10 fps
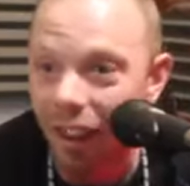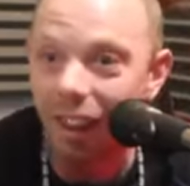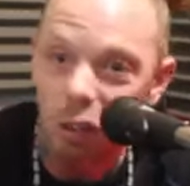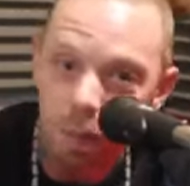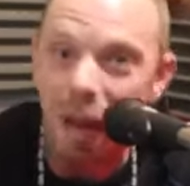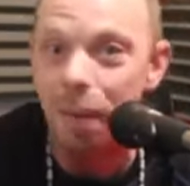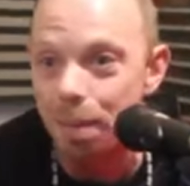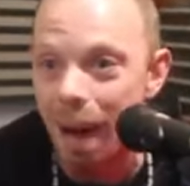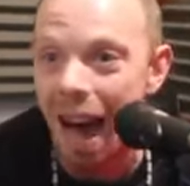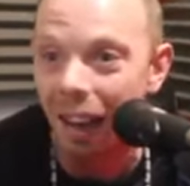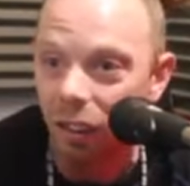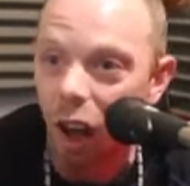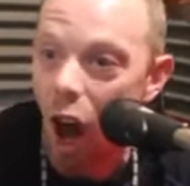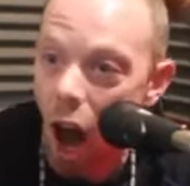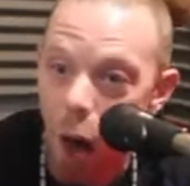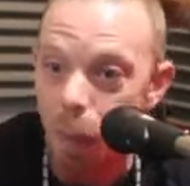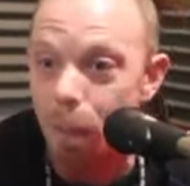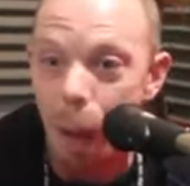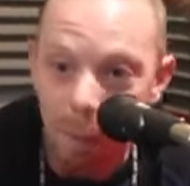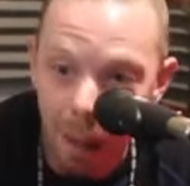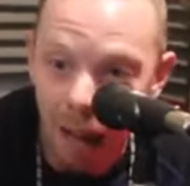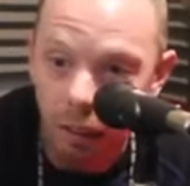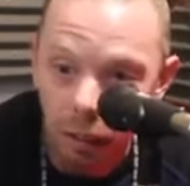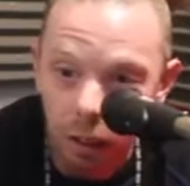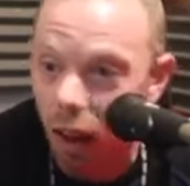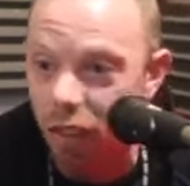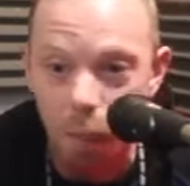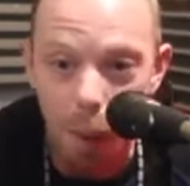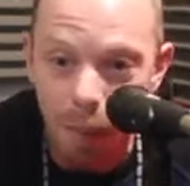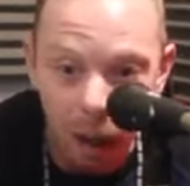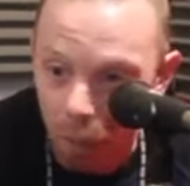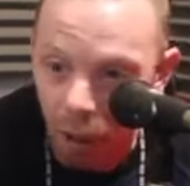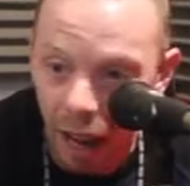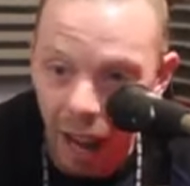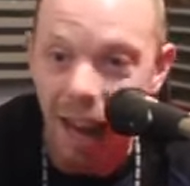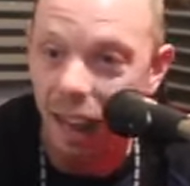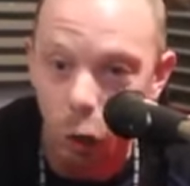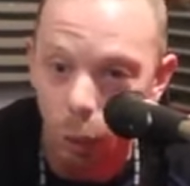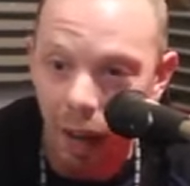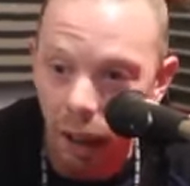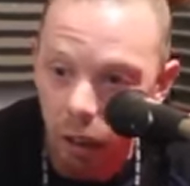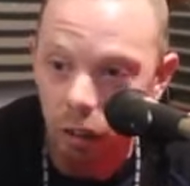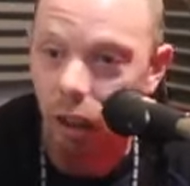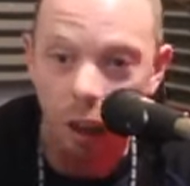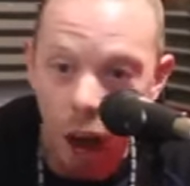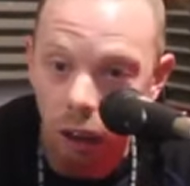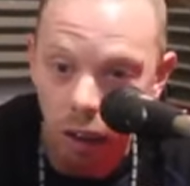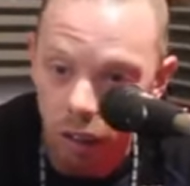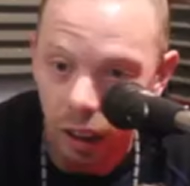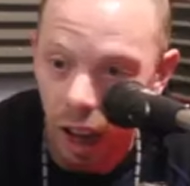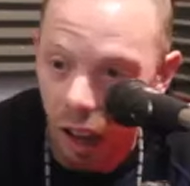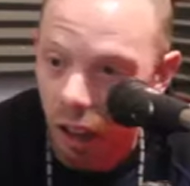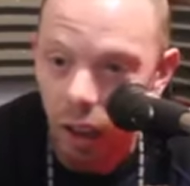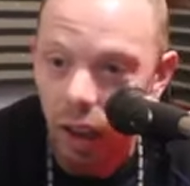it's a bit mad. I'm a bit mad because I'm a mad brother anyway, regardless of that.